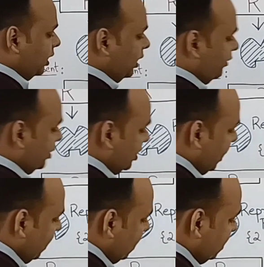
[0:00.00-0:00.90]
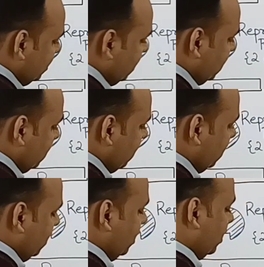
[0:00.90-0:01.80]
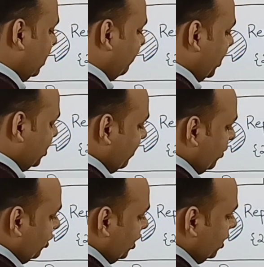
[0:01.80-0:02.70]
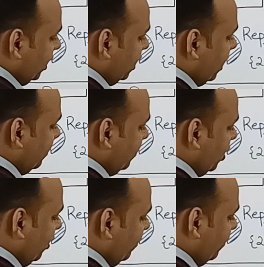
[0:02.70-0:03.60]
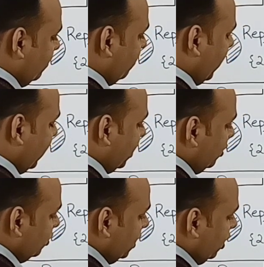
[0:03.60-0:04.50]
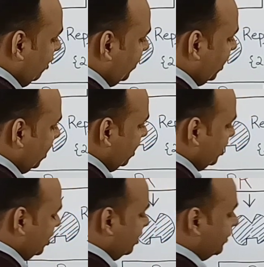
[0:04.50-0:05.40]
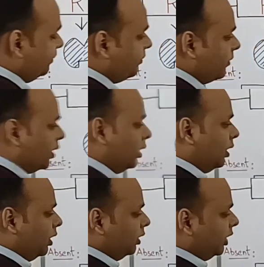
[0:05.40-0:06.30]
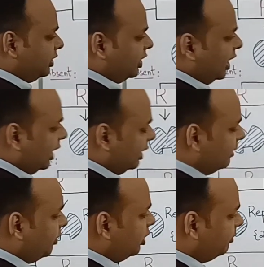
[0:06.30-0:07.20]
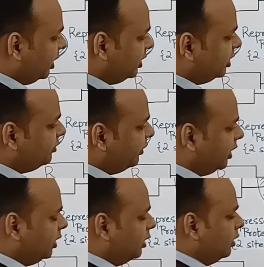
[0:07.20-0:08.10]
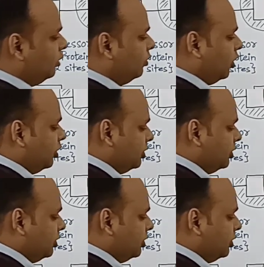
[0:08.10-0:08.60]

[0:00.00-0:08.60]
which renders the repressor protein incapable of binding to the operator region. Thus, the RNA polymerase is free to cause